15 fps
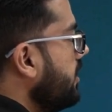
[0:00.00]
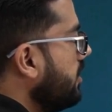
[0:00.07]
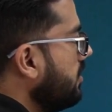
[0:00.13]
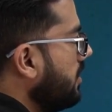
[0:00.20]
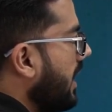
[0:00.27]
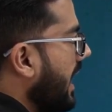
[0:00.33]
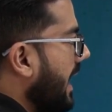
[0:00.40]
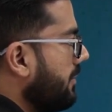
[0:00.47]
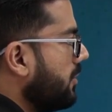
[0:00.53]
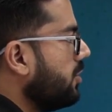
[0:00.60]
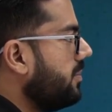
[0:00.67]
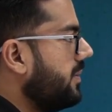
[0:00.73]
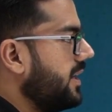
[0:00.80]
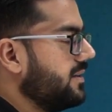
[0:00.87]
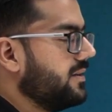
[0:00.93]
you have
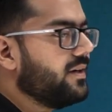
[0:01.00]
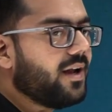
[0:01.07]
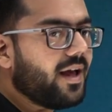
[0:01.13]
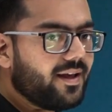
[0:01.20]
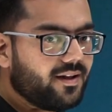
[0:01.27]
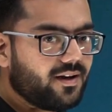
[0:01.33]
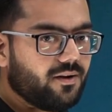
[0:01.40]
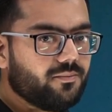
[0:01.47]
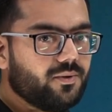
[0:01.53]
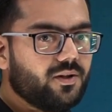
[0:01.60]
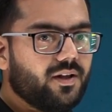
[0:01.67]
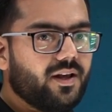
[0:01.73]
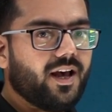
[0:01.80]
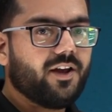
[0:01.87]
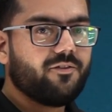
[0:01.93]
to make the diagram
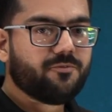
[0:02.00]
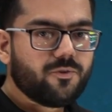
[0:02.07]
and